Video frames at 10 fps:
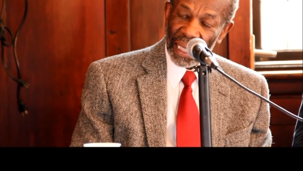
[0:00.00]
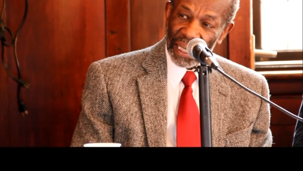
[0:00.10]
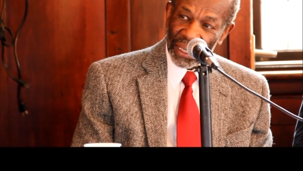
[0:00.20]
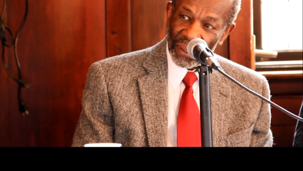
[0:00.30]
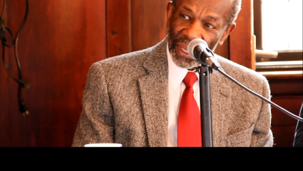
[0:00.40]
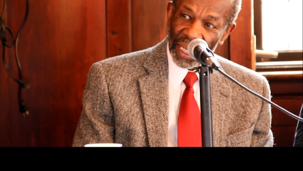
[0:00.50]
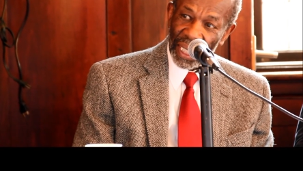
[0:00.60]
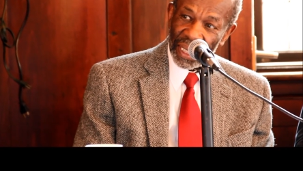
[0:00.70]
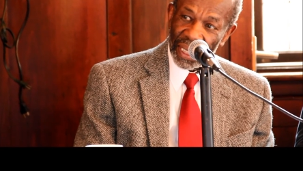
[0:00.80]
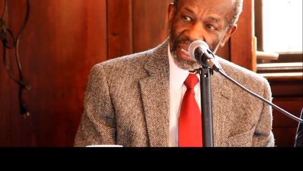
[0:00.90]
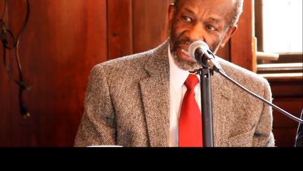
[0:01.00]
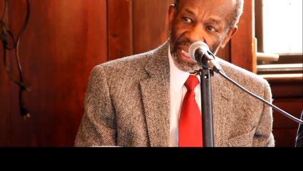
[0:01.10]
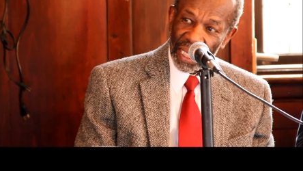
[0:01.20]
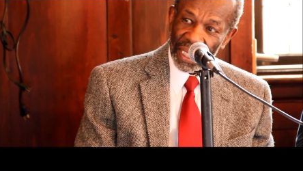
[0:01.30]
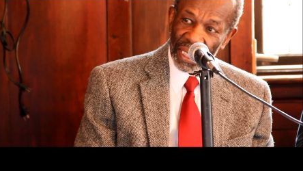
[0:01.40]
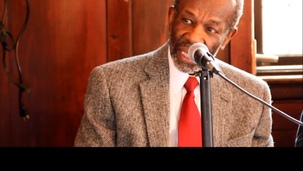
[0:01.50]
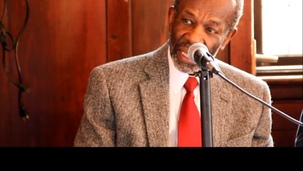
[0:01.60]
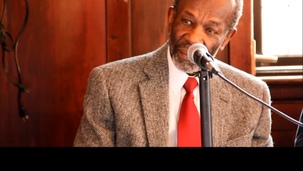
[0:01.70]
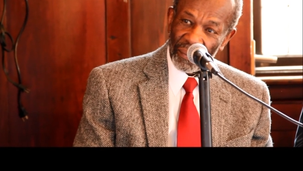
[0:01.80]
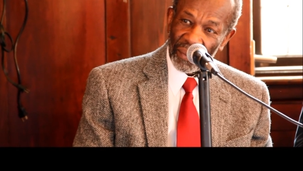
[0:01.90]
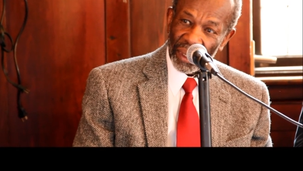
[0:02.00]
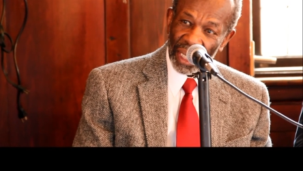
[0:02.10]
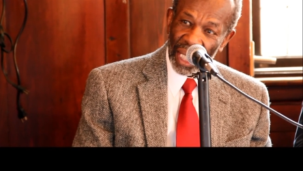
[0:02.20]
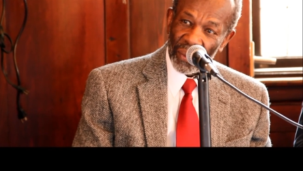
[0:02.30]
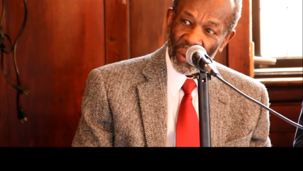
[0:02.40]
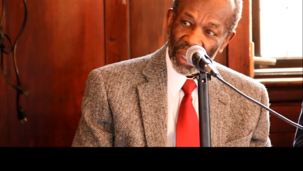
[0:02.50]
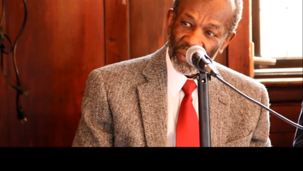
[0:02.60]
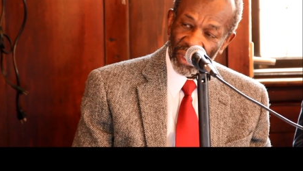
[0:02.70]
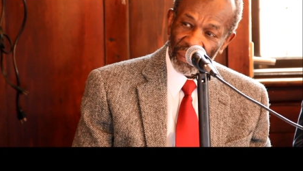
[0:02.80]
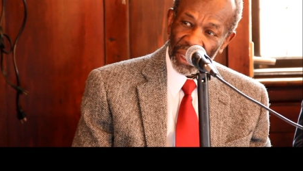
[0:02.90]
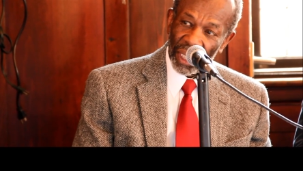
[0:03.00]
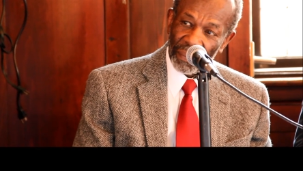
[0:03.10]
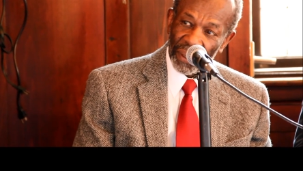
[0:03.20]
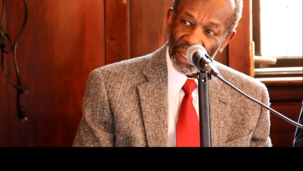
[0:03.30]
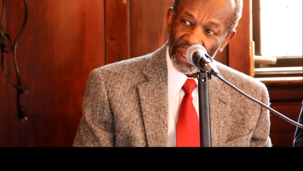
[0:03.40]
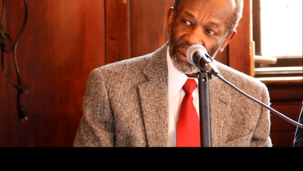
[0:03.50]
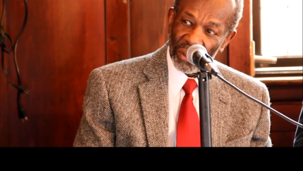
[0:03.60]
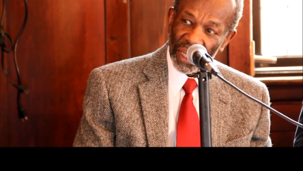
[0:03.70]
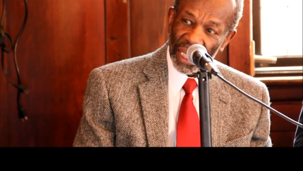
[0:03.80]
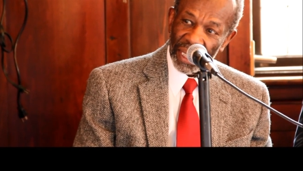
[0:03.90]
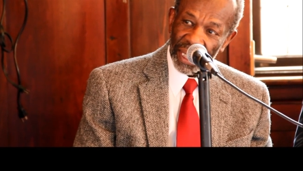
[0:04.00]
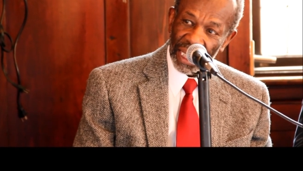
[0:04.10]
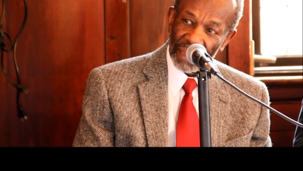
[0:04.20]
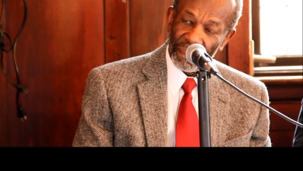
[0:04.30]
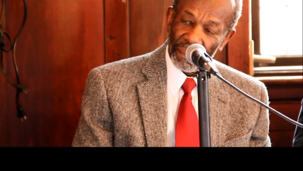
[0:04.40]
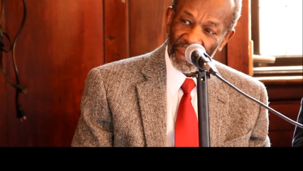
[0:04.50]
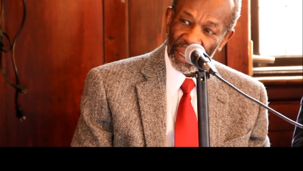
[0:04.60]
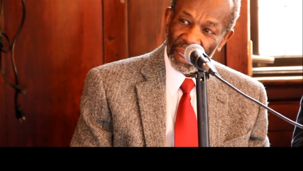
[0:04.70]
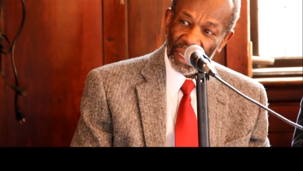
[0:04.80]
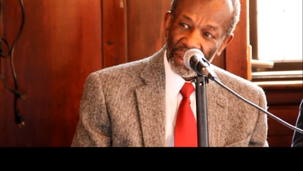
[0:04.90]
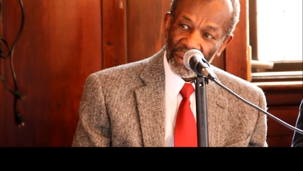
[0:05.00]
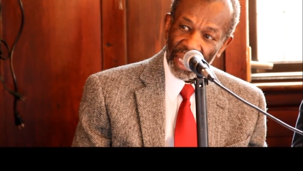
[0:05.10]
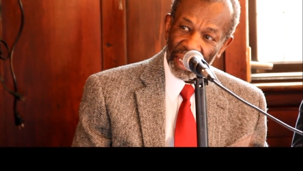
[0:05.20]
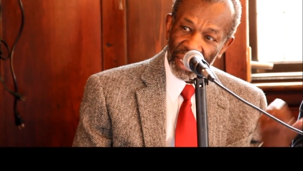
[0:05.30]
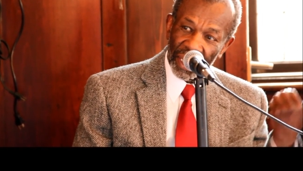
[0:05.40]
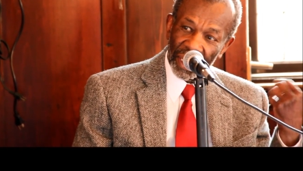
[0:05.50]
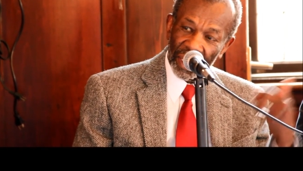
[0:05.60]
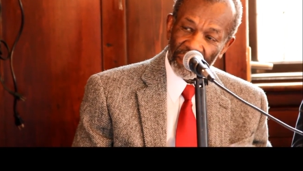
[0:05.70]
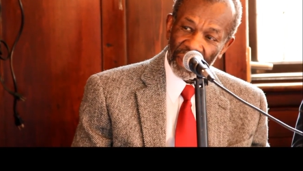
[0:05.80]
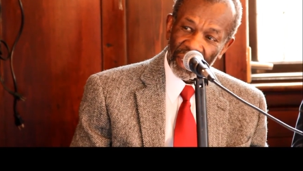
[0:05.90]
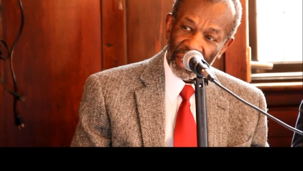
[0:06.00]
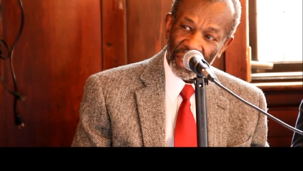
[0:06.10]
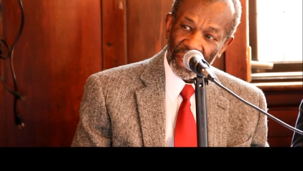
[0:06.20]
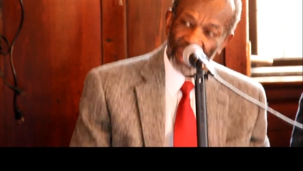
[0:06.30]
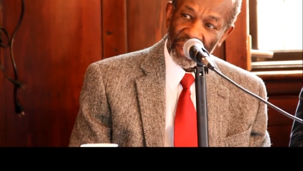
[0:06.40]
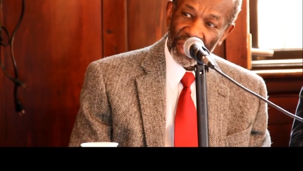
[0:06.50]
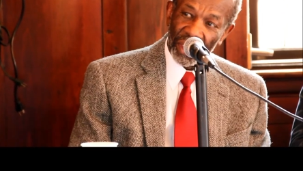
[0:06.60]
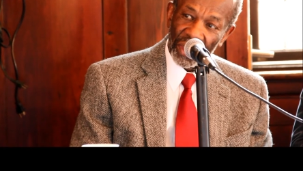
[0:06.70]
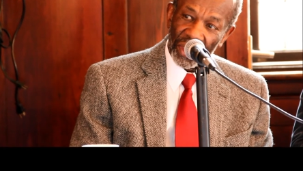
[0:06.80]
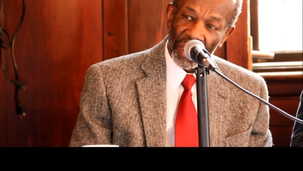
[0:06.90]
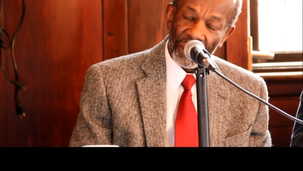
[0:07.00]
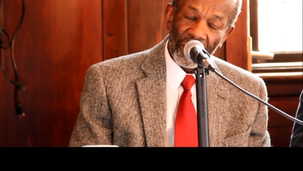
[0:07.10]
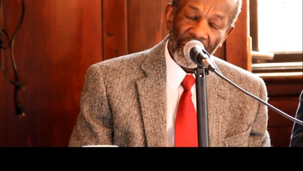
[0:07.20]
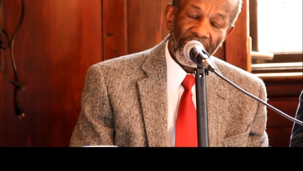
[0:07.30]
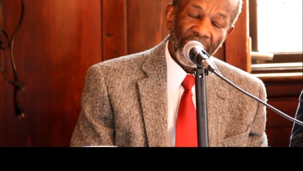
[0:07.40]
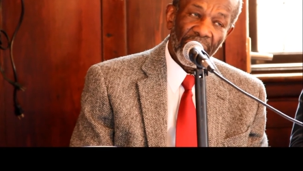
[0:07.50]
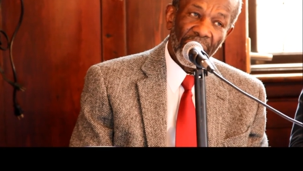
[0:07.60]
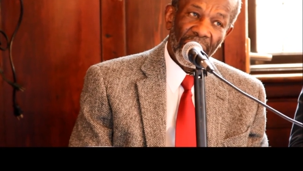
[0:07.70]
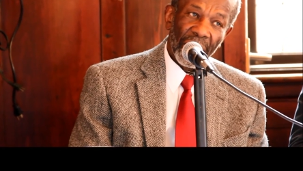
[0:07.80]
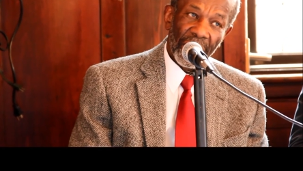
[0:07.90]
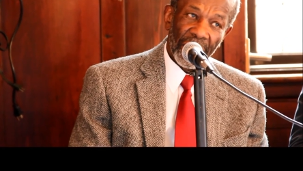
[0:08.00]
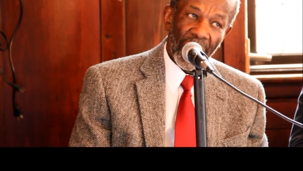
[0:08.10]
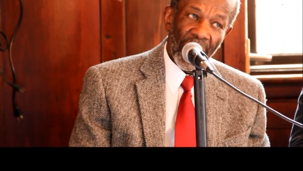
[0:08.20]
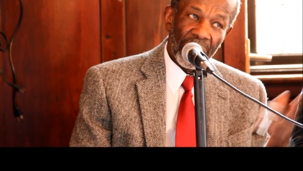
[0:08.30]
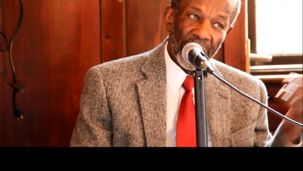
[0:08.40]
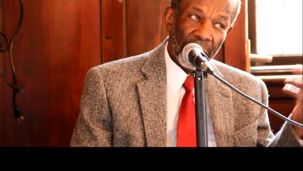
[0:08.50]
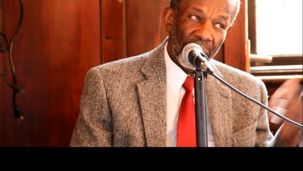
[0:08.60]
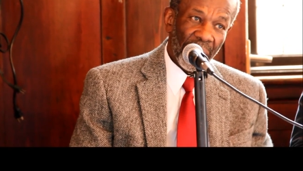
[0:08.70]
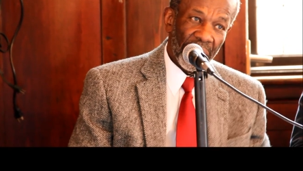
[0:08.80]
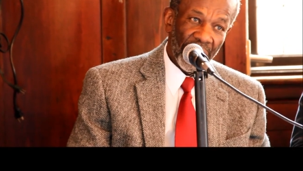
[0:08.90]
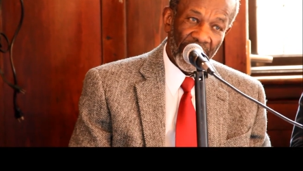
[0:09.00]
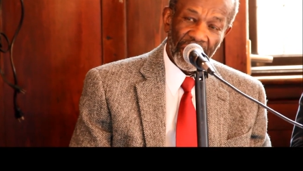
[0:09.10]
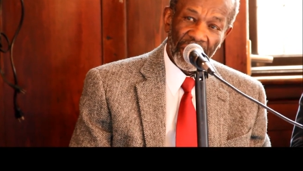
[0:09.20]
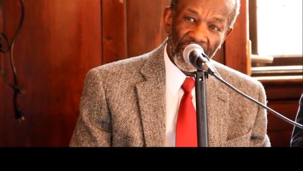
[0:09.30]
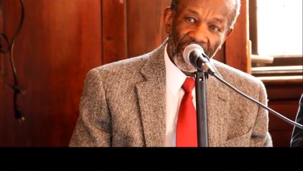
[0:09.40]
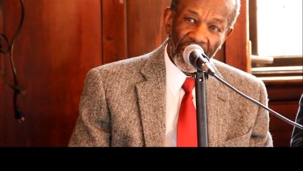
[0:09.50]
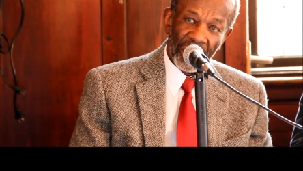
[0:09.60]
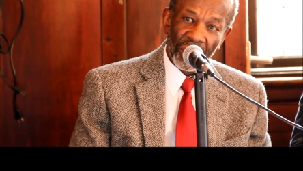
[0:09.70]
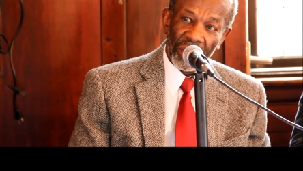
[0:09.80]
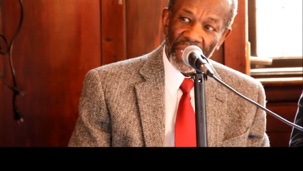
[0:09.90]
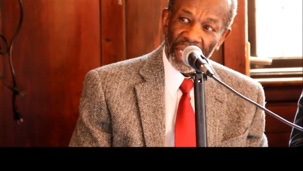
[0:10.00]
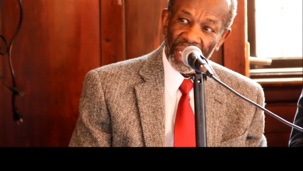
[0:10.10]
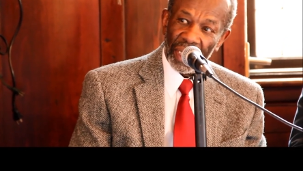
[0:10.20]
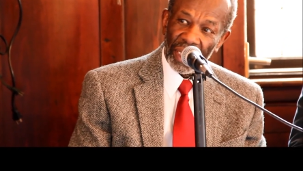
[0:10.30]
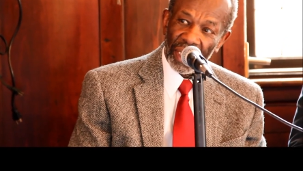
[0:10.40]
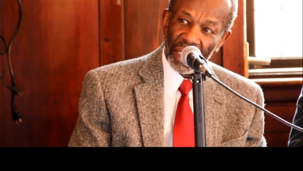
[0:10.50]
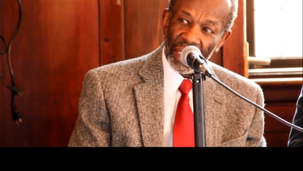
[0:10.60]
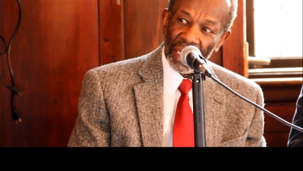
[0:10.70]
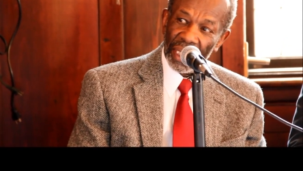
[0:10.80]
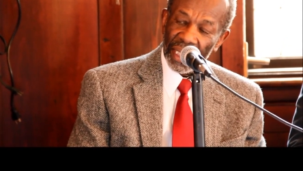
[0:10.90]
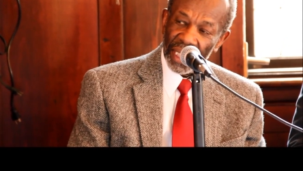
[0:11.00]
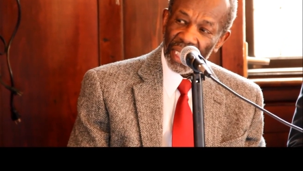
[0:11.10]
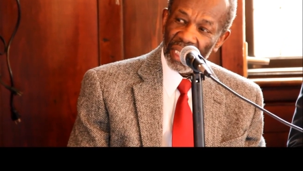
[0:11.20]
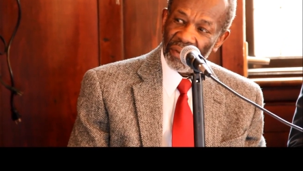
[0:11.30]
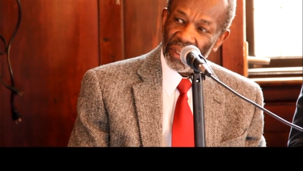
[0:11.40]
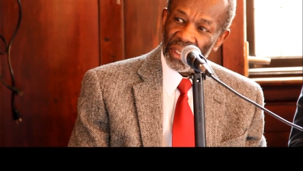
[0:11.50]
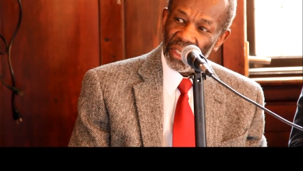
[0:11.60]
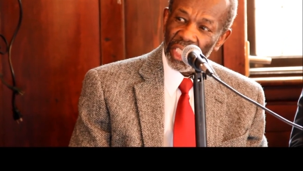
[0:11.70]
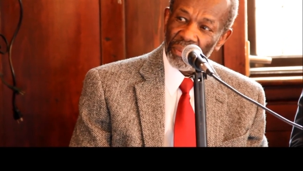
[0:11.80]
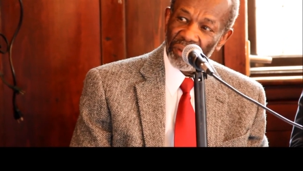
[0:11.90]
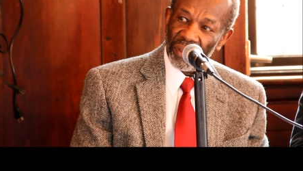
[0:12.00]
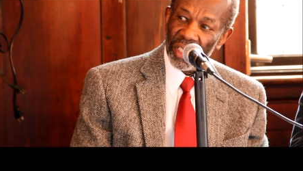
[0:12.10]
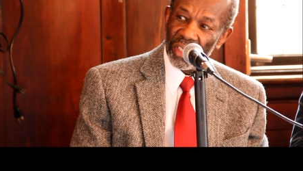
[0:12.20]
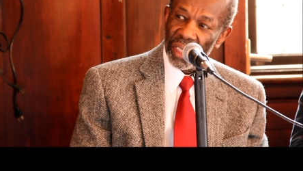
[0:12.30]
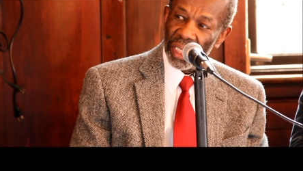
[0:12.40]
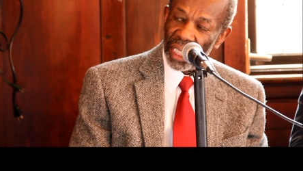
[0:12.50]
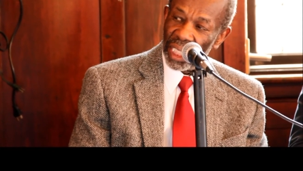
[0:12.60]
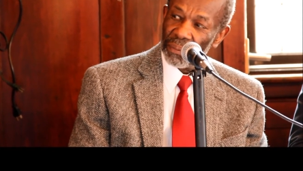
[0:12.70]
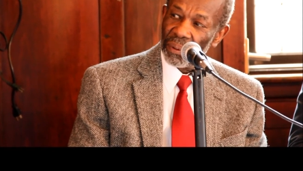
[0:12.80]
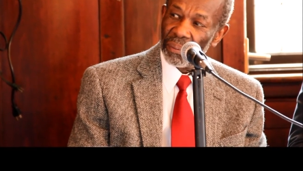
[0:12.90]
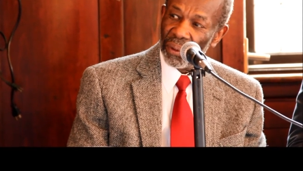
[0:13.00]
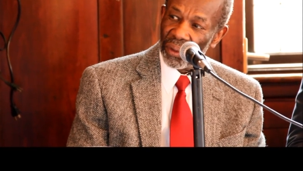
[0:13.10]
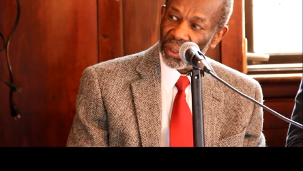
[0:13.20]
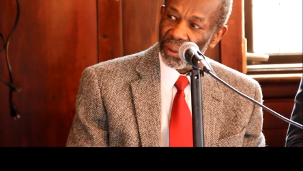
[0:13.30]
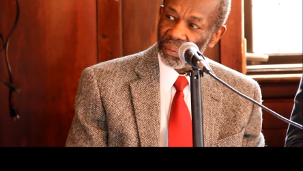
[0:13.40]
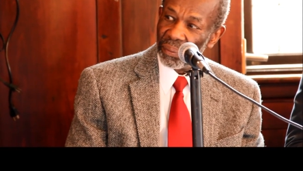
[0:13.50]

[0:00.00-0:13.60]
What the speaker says: And so in 1990, I walked from the operating room and I set up right here in Burlington, New Jersey, in a housing project, Eureka Center for Disease Prevention and Health Promotion.